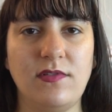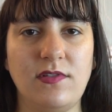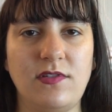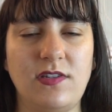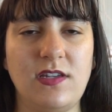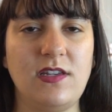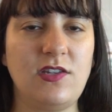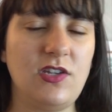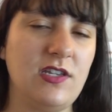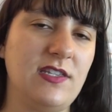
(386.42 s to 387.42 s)

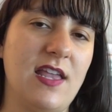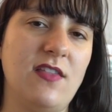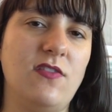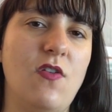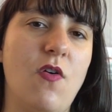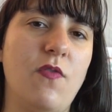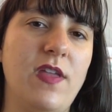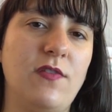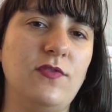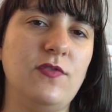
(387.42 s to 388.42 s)
She said no,
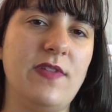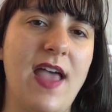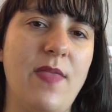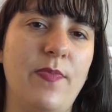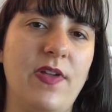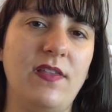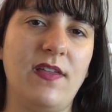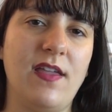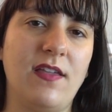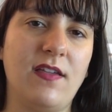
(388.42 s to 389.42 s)
they don't do that, but
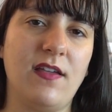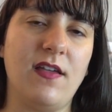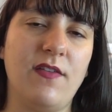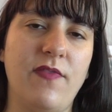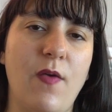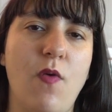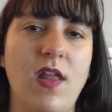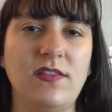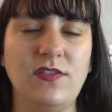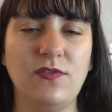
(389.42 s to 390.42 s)
like if I
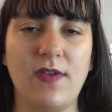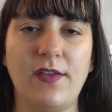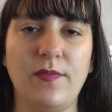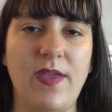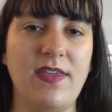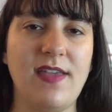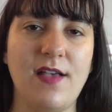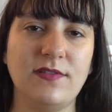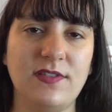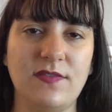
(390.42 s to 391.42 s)
wanted to, I could pay
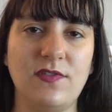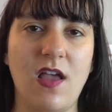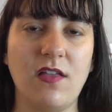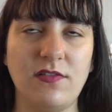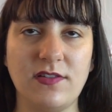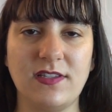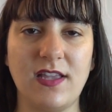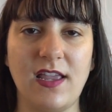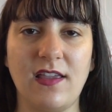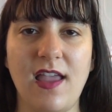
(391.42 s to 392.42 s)
thousands of dollars
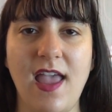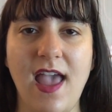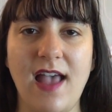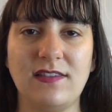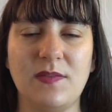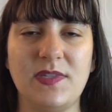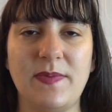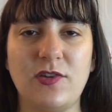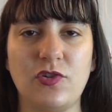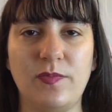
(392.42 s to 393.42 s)
like at some
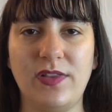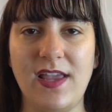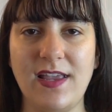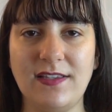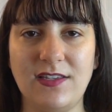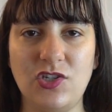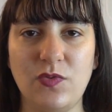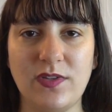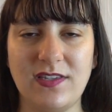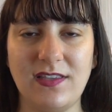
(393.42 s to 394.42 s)
special place. And she
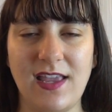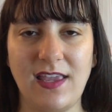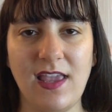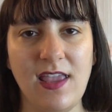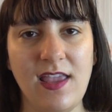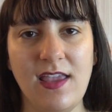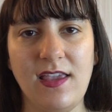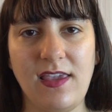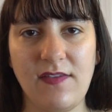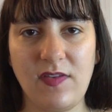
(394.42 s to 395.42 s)
wasn't like
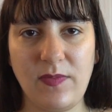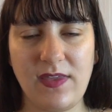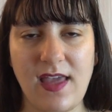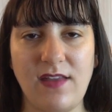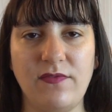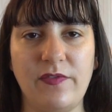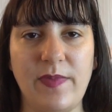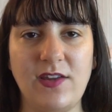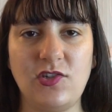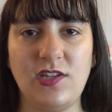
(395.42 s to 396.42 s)
giving me that
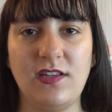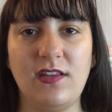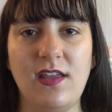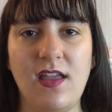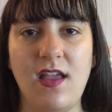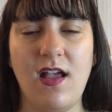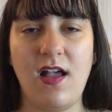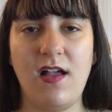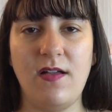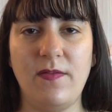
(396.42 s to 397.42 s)
information.
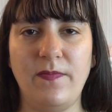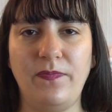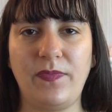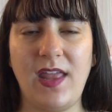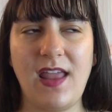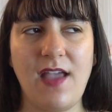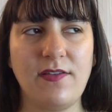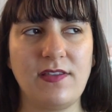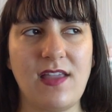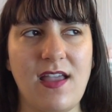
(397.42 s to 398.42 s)
And
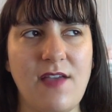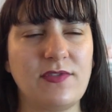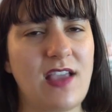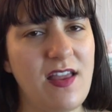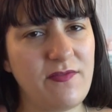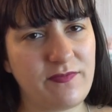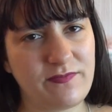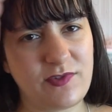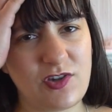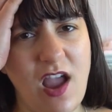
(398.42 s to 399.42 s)
I was kind
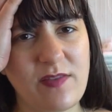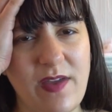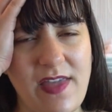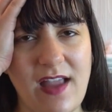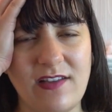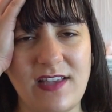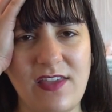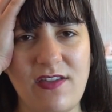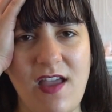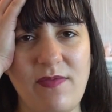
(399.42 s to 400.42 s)
of shocked by that, because I
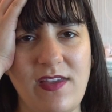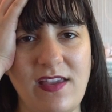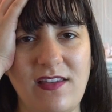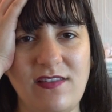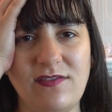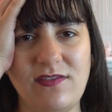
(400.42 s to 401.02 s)
thought like